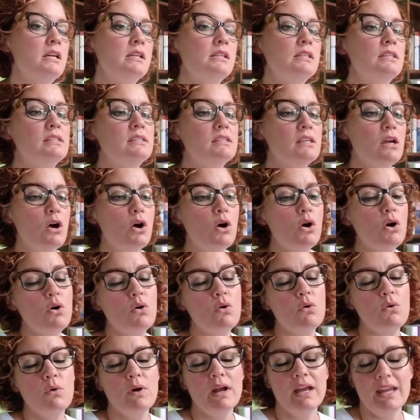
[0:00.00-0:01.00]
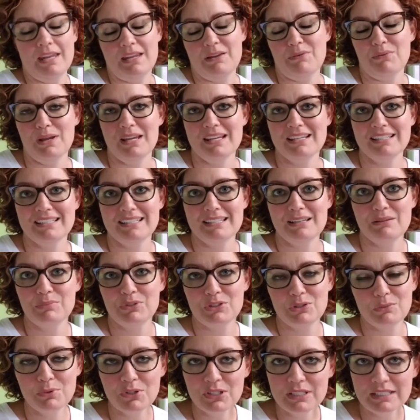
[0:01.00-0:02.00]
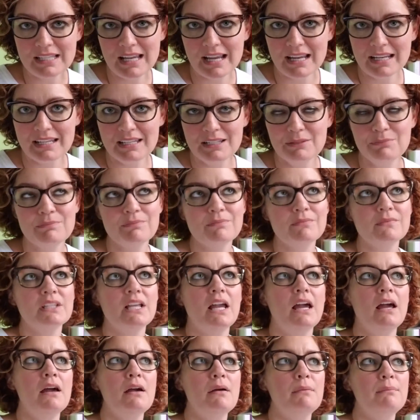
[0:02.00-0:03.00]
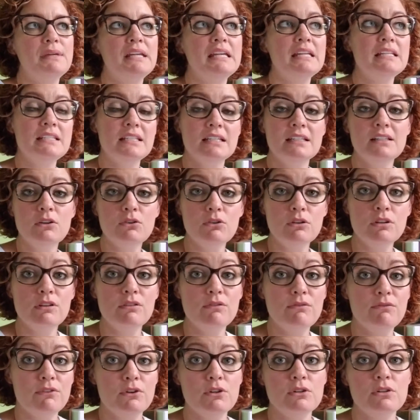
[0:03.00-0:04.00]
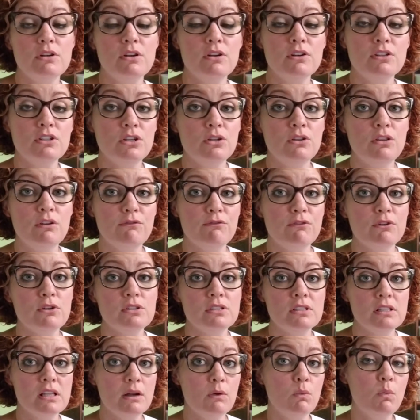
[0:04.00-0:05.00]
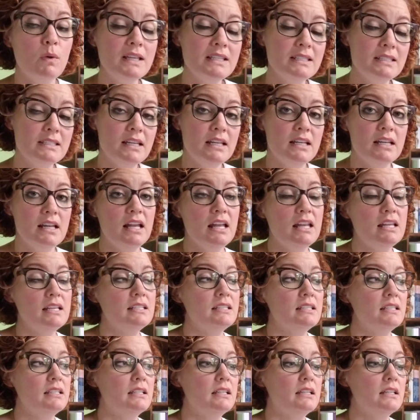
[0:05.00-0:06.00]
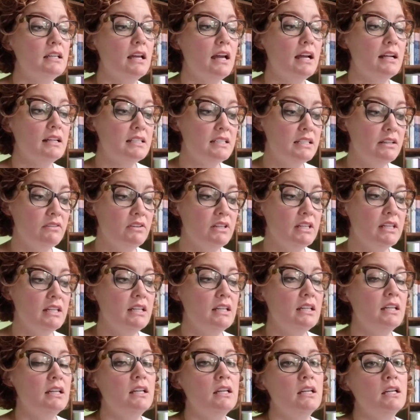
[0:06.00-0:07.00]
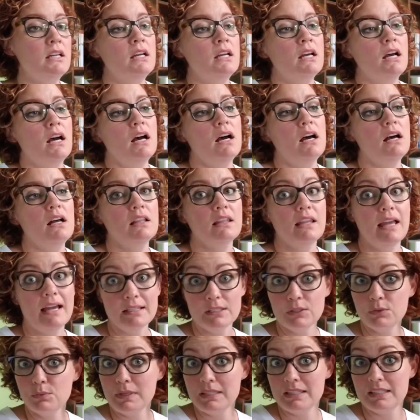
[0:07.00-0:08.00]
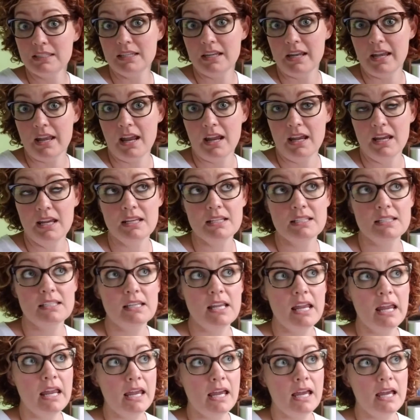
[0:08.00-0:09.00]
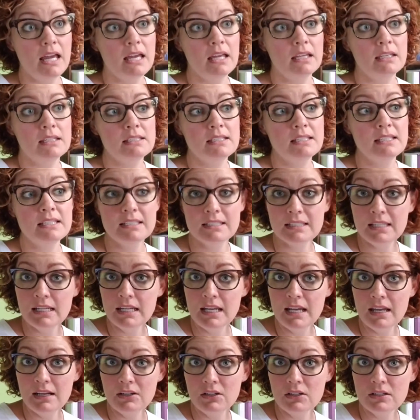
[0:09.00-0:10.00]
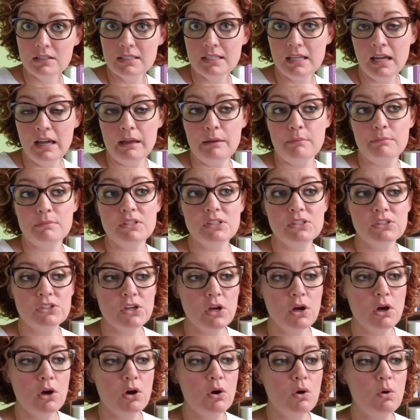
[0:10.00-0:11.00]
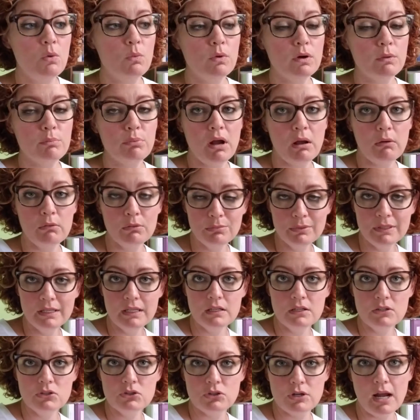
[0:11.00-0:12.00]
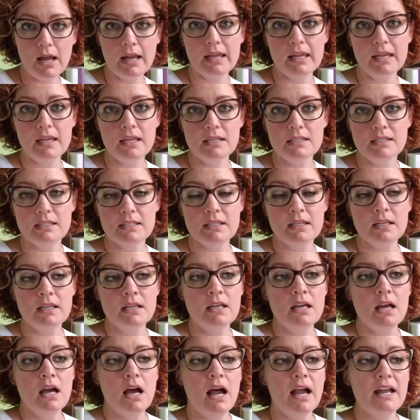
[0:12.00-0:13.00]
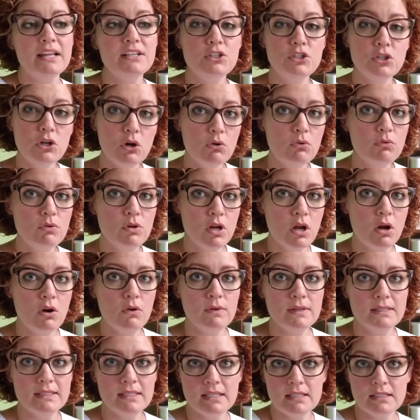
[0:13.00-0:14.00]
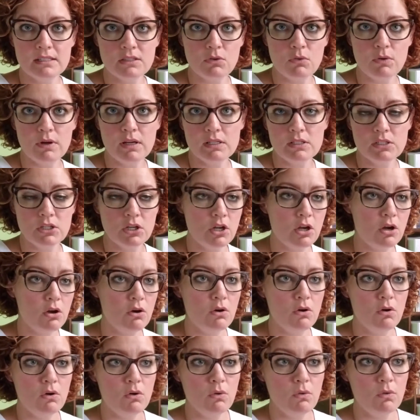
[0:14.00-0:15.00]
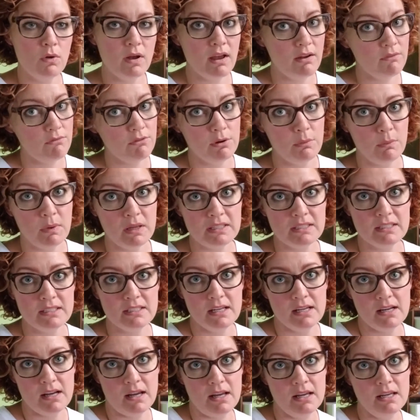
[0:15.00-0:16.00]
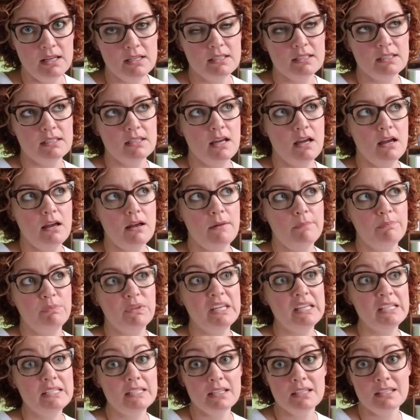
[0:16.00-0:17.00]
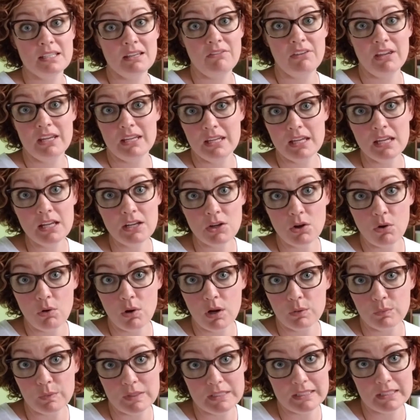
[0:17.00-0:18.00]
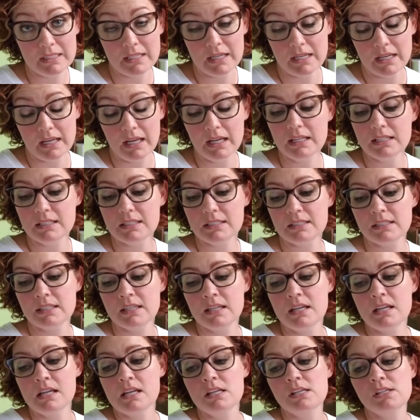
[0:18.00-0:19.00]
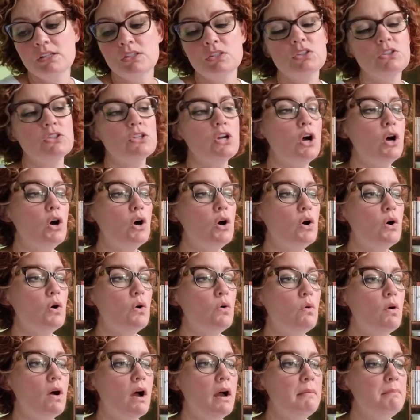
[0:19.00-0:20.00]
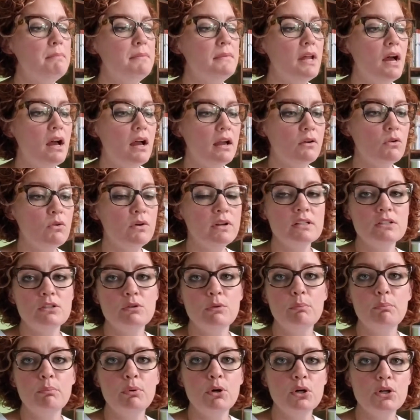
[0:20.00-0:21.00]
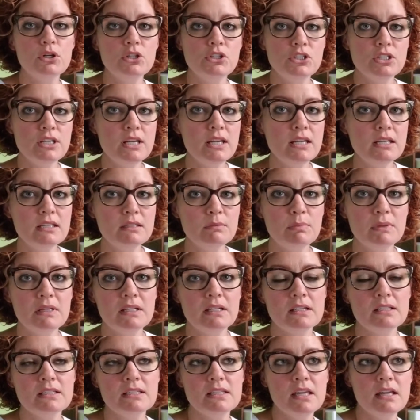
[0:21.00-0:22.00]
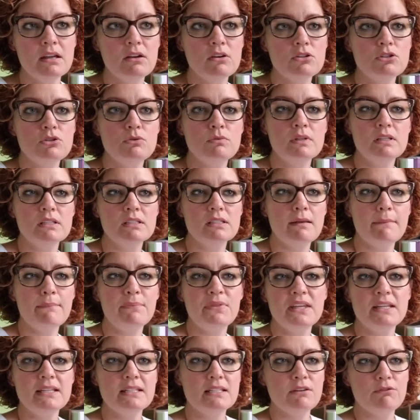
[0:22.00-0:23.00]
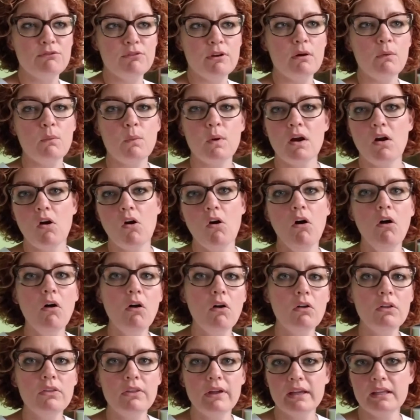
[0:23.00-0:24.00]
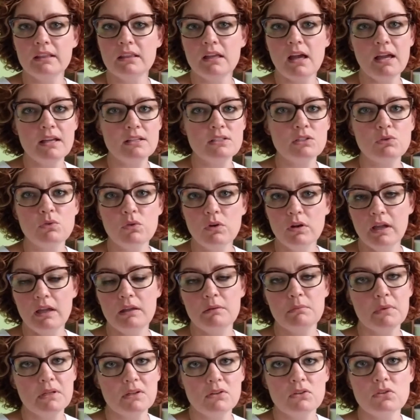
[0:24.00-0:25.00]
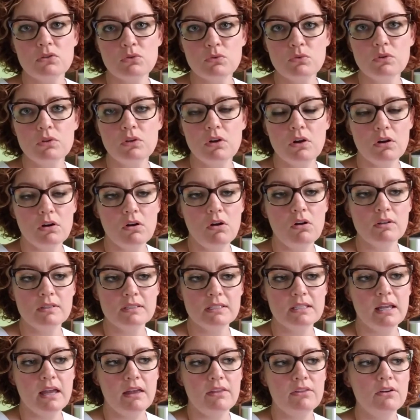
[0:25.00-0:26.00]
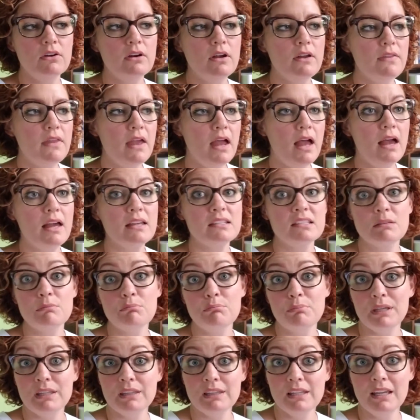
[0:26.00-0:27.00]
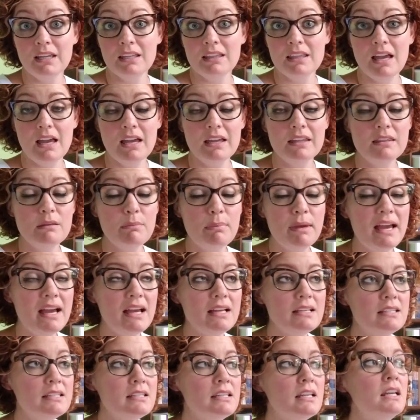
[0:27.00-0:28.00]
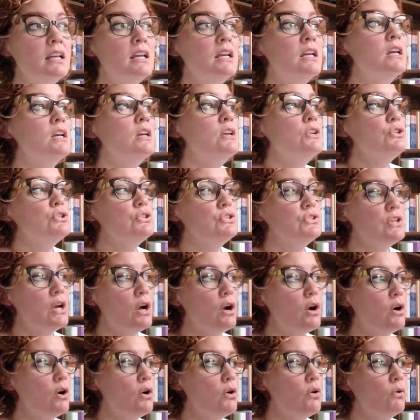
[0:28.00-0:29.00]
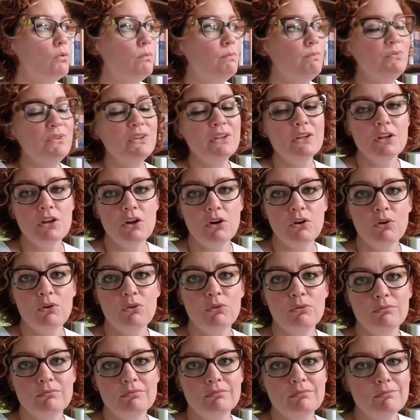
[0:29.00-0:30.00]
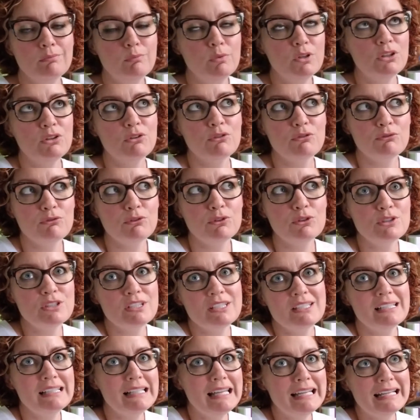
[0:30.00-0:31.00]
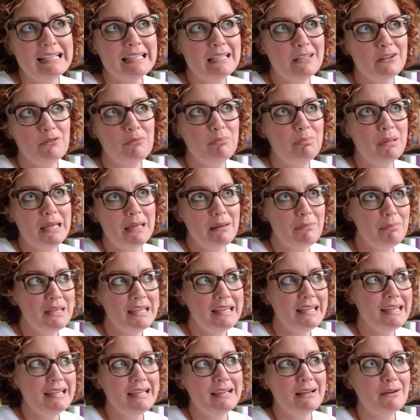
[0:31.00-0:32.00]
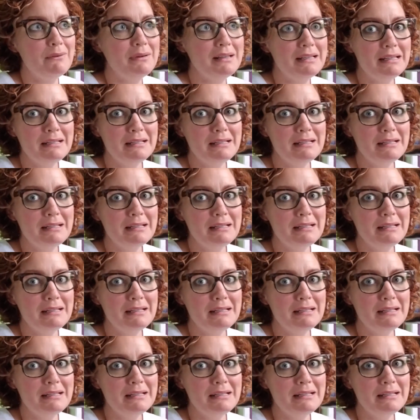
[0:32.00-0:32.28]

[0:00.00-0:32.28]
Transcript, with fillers: So, anyways, I'm super excited. Um, he did go to the first to the first like Wednesday night activity uh, last Wednesday night, and he said he had a good time. So we're probably gonna try it. I don't know if he's going to go every Wednesday night. Um, he does have Aikido on Wednesday nights. So I'm not going to push it because they are doing something different where all like the high school and middle school are all together and that hasn't been like that in the past. So, you know, with your first like little baby going